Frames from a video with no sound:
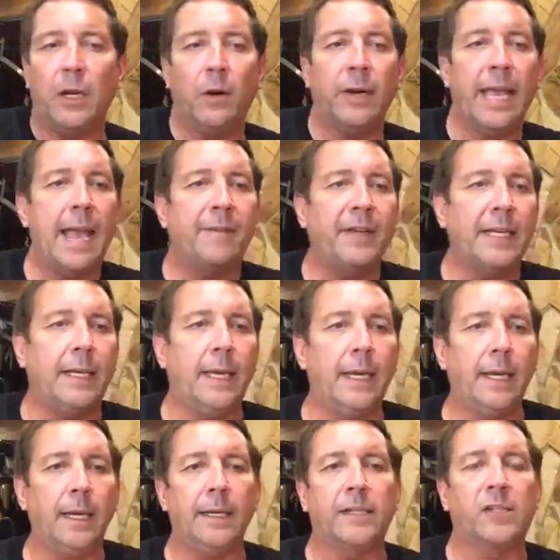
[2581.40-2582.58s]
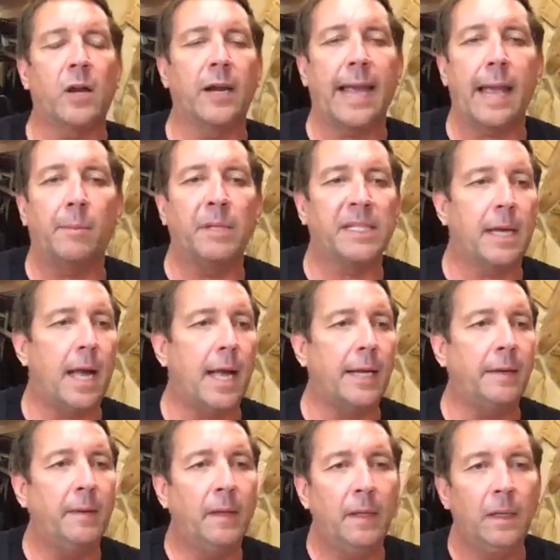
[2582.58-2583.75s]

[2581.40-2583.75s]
you don't have it, get it. It's on Amazon.